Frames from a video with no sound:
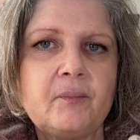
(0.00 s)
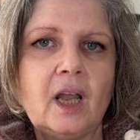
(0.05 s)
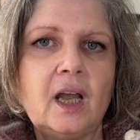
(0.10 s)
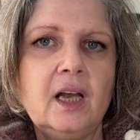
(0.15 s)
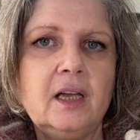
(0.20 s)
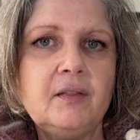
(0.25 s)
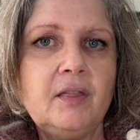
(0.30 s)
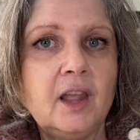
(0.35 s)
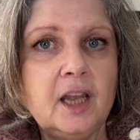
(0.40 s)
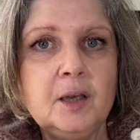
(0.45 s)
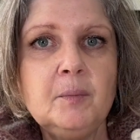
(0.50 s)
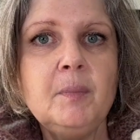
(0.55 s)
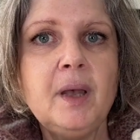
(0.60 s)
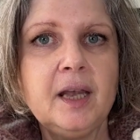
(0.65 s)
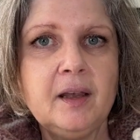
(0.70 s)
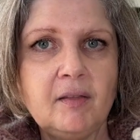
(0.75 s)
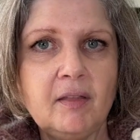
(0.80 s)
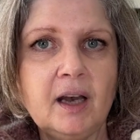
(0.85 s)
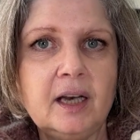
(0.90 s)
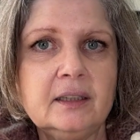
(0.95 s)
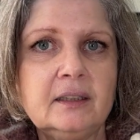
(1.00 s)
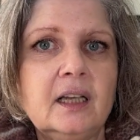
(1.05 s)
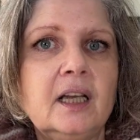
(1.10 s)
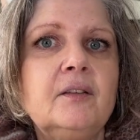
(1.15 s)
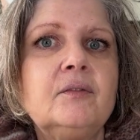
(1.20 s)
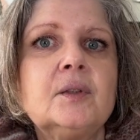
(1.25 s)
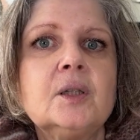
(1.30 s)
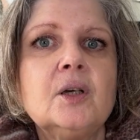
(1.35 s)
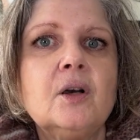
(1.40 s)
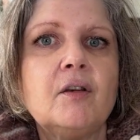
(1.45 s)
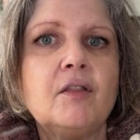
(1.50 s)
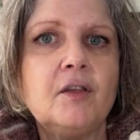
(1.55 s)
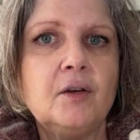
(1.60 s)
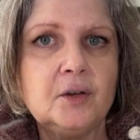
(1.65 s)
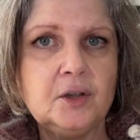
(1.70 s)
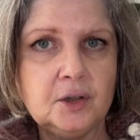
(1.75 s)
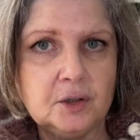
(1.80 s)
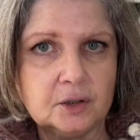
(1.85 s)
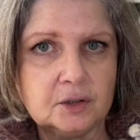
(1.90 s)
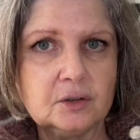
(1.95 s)
and they make that every other
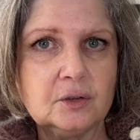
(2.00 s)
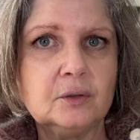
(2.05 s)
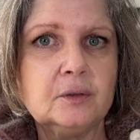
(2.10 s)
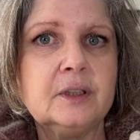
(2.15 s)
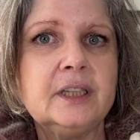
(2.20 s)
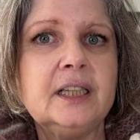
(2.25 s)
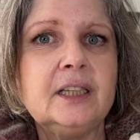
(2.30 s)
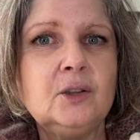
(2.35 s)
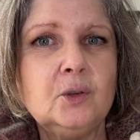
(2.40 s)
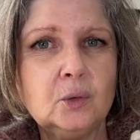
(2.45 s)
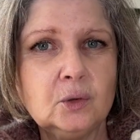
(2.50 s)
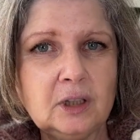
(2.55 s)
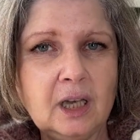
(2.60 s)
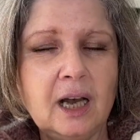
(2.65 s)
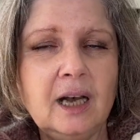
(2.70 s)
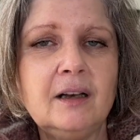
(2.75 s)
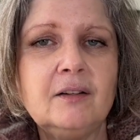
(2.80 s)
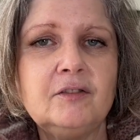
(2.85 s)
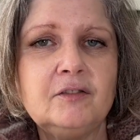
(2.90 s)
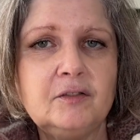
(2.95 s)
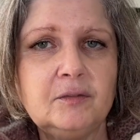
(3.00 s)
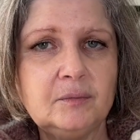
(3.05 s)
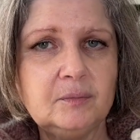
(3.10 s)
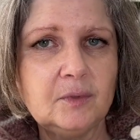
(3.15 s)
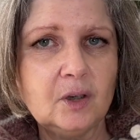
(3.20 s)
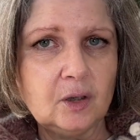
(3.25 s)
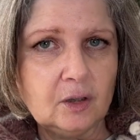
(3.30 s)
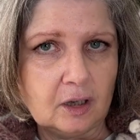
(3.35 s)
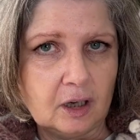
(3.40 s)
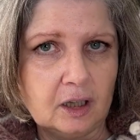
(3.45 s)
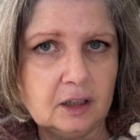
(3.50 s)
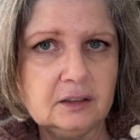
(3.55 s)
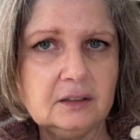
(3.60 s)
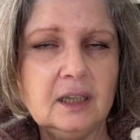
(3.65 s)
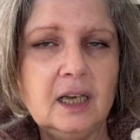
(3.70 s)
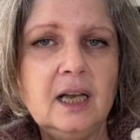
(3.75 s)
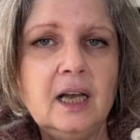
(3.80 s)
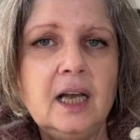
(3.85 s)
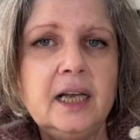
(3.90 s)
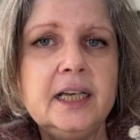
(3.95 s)
year, so they don't have a lot
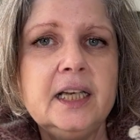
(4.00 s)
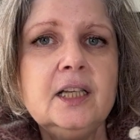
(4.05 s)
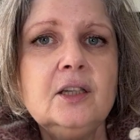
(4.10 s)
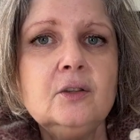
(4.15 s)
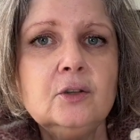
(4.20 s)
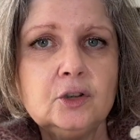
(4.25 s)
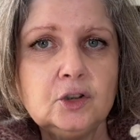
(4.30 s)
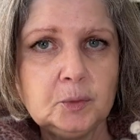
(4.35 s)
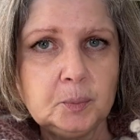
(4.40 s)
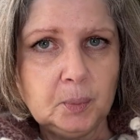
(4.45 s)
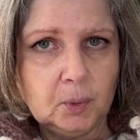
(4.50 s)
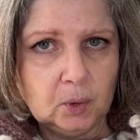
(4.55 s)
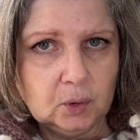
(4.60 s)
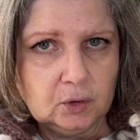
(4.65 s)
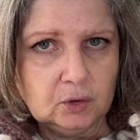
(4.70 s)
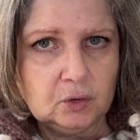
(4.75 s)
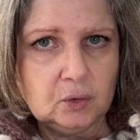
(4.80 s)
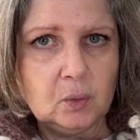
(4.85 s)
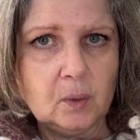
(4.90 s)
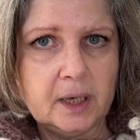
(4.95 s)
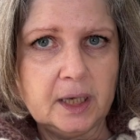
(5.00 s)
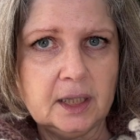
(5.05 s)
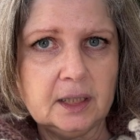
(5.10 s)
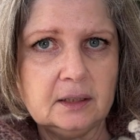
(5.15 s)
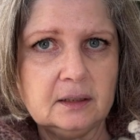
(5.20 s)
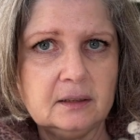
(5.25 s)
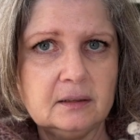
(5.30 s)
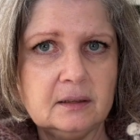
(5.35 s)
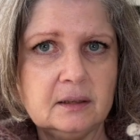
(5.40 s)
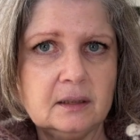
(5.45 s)
in the sports weight,